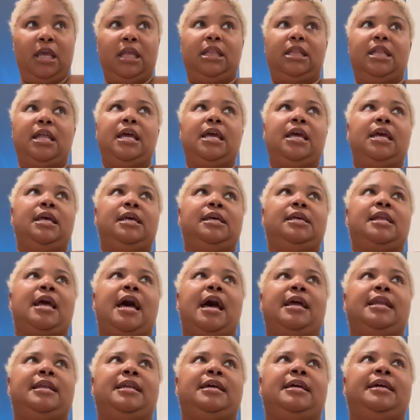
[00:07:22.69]
Then
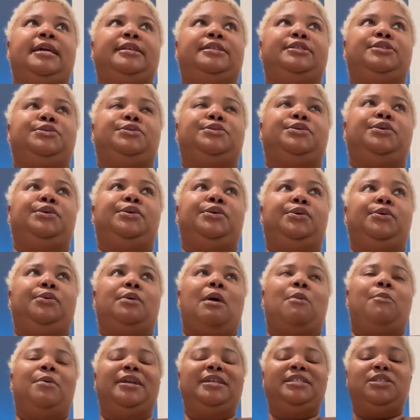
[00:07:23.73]
I need to,
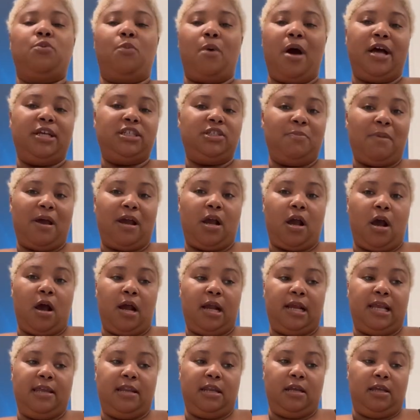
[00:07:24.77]
I wanted to wash my
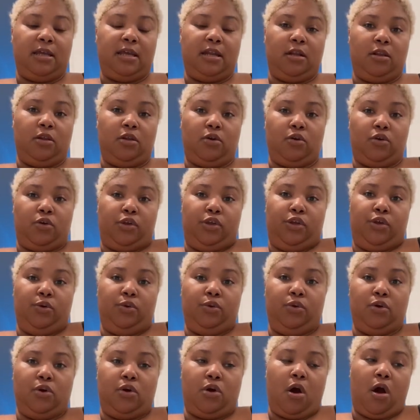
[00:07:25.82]
car, get a little
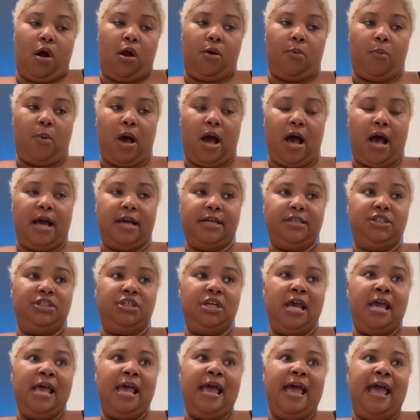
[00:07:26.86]
cute little car wash,
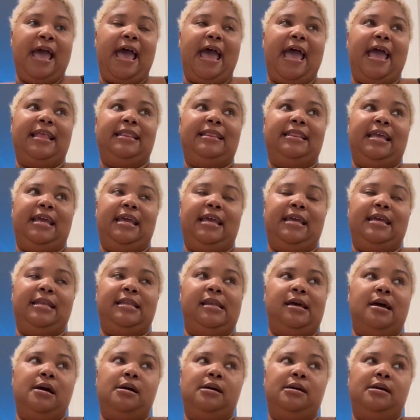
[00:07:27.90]
and then